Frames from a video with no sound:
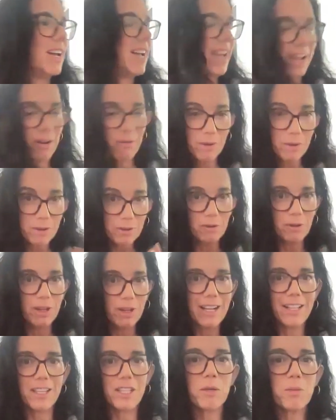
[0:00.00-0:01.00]
and we do
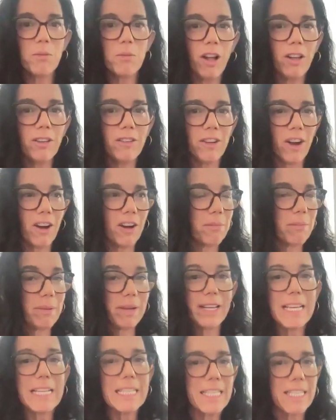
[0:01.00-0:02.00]
like the small talk,
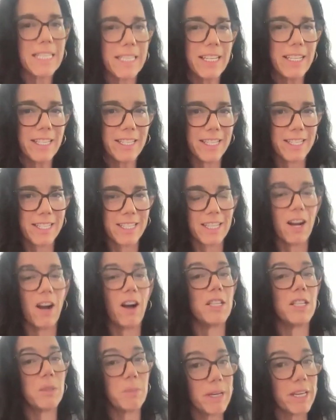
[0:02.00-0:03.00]
but he insists
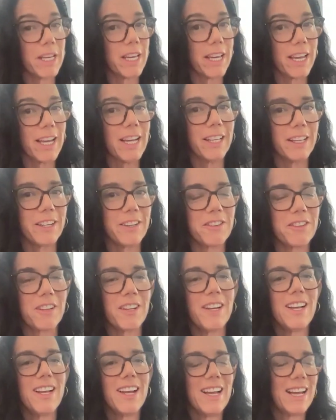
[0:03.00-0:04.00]
on speaking English.
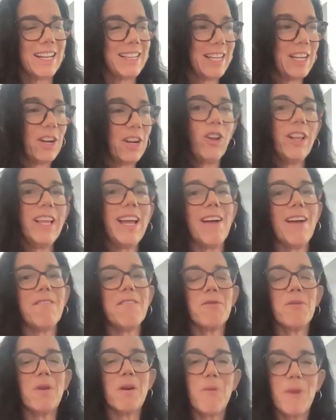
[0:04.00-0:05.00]
And then only
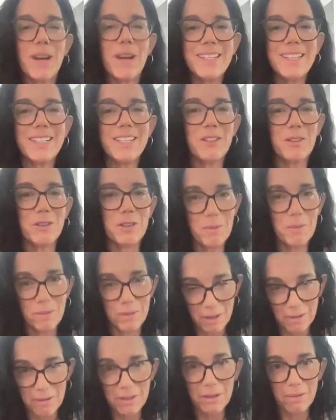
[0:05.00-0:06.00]
after we went into
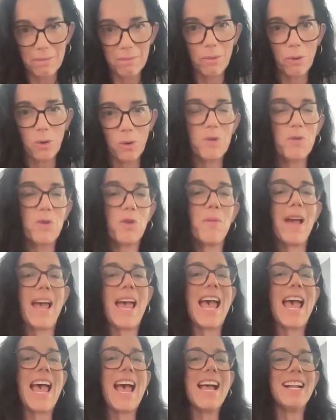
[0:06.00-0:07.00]
the boardroom
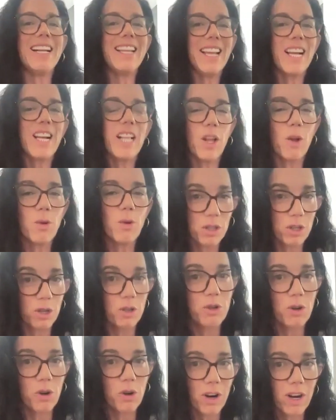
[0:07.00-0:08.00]
and he closed the
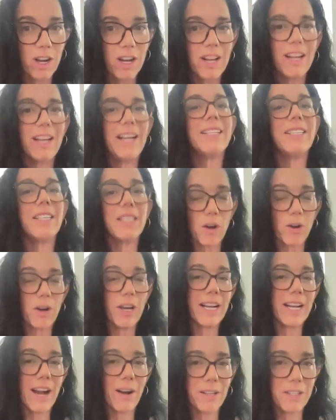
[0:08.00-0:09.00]
door, he says,
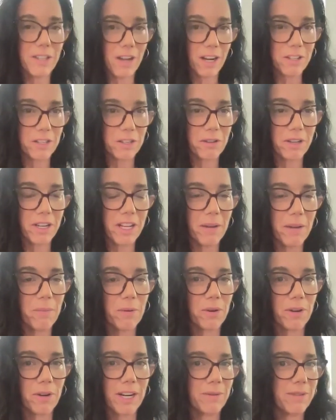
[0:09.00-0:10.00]
okay, now I'll talk to you in
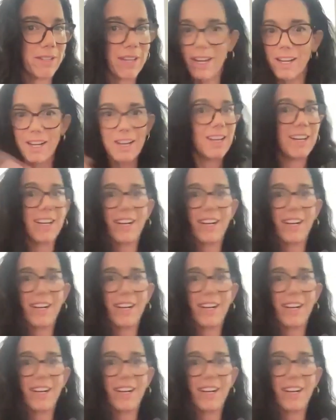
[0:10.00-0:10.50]
Hebrew. And I was like,